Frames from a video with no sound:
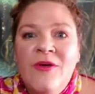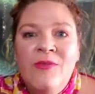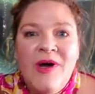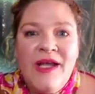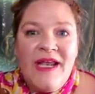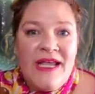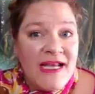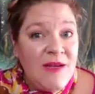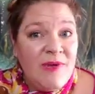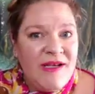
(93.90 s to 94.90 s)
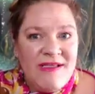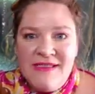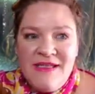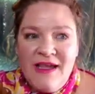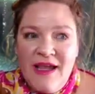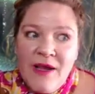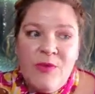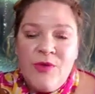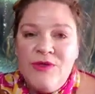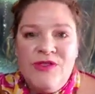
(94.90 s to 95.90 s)
But anybody's
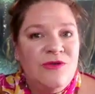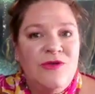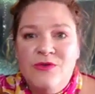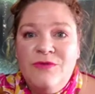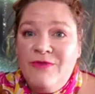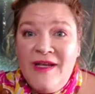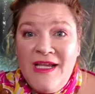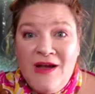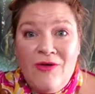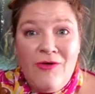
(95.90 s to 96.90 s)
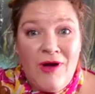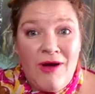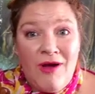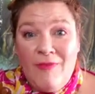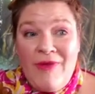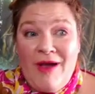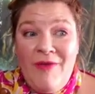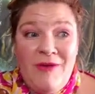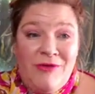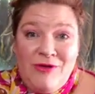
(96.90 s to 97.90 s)
able to do a video. I'm
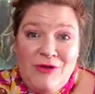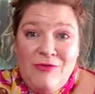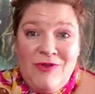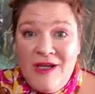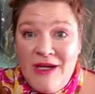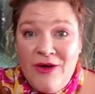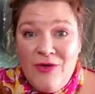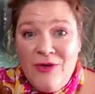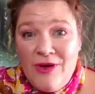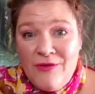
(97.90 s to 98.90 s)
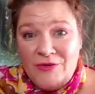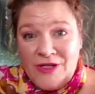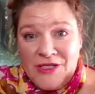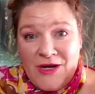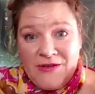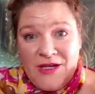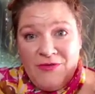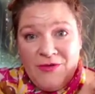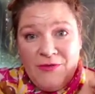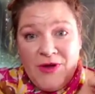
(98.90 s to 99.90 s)
able to do a video and reach out to
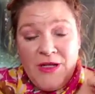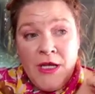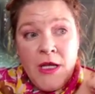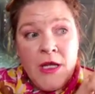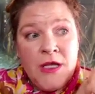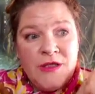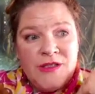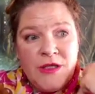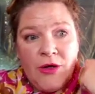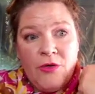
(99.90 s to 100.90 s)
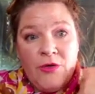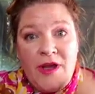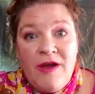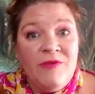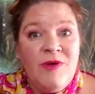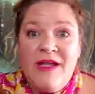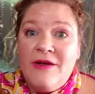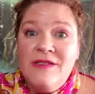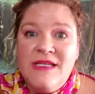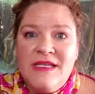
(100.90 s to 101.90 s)
everyone. So everybody
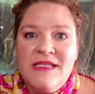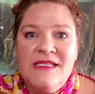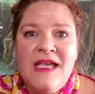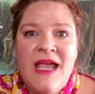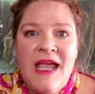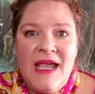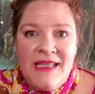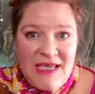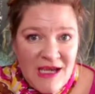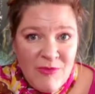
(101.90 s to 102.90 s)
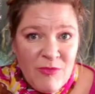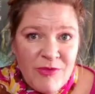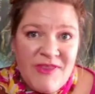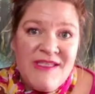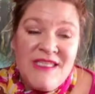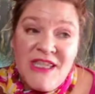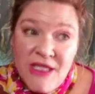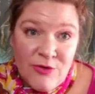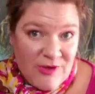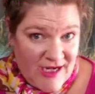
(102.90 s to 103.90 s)
else is. And they come up with these
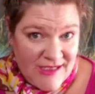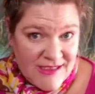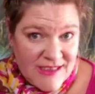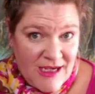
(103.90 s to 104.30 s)
theories.